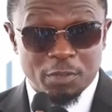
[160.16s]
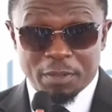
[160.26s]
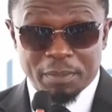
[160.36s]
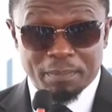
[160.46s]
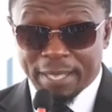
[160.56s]
you'll
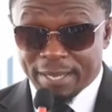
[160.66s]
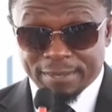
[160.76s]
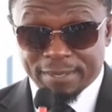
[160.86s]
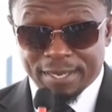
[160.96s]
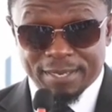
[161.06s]
be
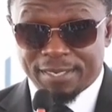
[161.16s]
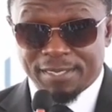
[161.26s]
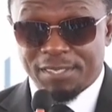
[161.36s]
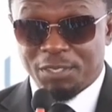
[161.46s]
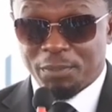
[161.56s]
playing.
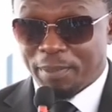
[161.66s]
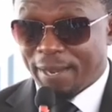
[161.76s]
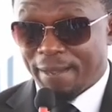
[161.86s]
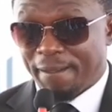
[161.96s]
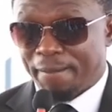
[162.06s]
Kenyans in
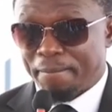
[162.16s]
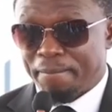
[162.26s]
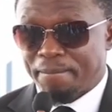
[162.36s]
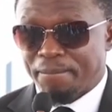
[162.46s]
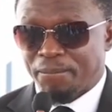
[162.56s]
Dubai,
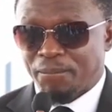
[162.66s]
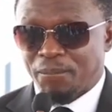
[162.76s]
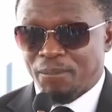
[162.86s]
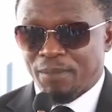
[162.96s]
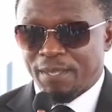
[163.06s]

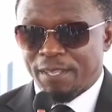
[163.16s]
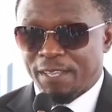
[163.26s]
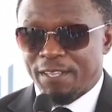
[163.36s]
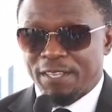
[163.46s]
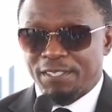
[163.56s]

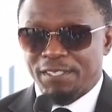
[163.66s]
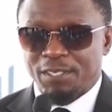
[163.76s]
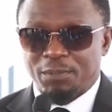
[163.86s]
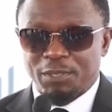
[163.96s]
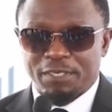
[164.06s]
Kenyans
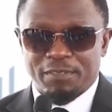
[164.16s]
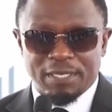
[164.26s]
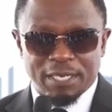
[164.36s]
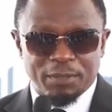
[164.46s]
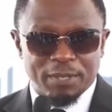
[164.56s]
in
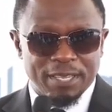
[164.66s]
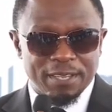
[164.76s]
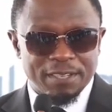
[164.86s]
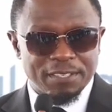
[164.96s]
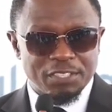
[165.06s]
Montevideo,
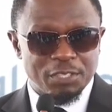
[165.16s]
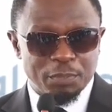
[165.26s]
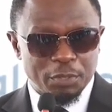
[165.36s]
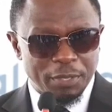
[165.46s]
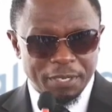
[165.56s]
Kenyans in
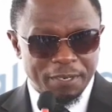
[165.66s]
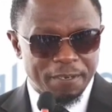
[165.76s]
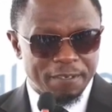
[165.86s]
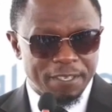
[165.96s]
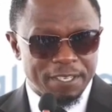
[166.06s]
Munich,
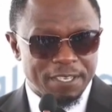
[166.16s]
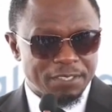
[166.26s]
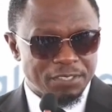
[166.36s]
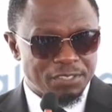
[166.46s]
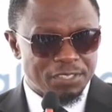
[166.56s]

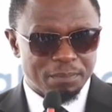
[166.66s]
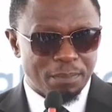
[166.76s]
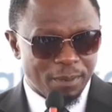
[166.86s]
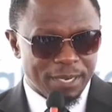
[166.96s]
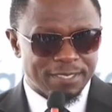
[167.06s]
Kenyans in
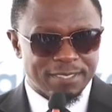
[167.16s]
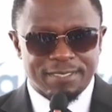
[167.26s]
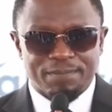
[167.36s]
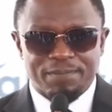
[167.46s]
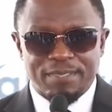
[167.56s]
Poland.
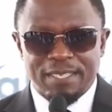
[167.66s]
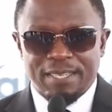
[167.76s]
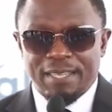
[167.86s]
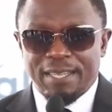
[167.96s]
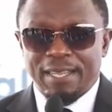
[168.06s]

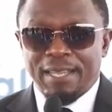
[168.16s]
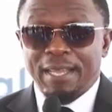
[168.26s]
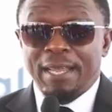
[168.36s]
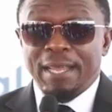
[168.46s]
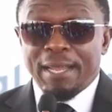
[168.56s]

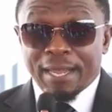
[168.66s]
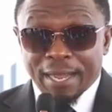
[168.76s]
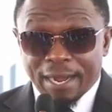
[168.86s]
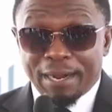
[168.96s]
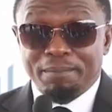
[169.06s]

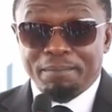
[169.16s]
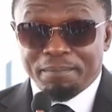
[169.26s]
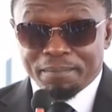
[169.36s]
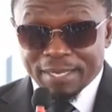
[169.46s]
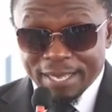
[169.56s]

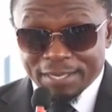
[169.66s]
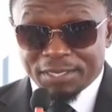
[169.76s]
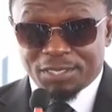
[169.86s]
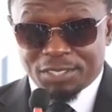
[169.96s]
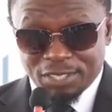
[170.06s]
Come
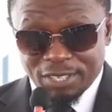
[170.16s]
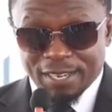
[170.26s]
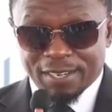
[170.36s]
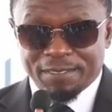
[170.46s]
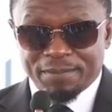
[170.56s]
and cheer